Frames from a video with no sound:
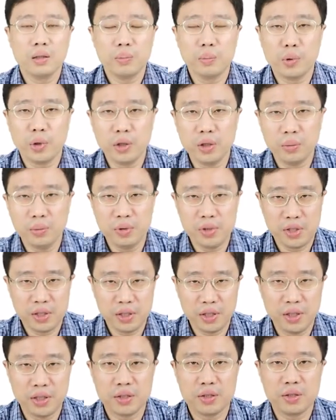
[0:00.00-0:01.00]
Point number
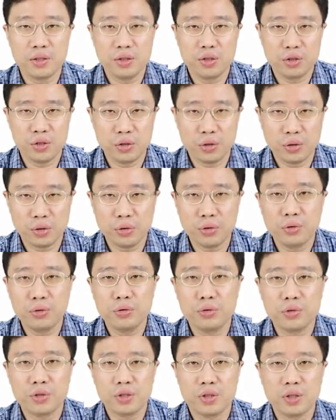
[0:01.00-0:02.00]
six
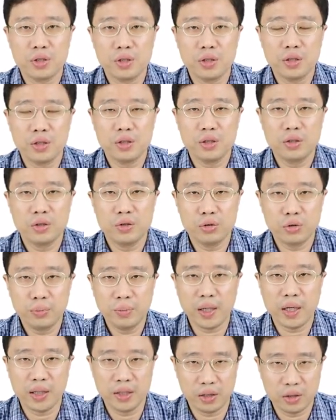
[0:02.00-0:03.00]
shows two
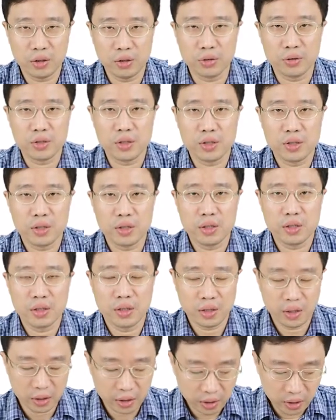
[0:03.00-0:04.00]
particles.
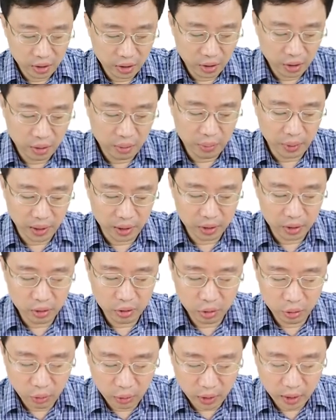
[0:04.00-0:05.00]

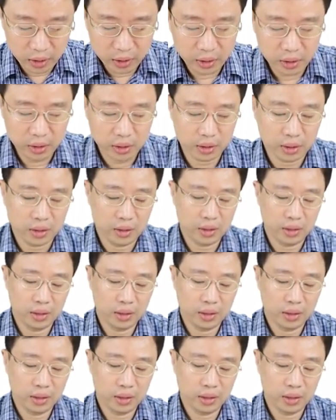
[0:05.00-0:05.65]
Particle one,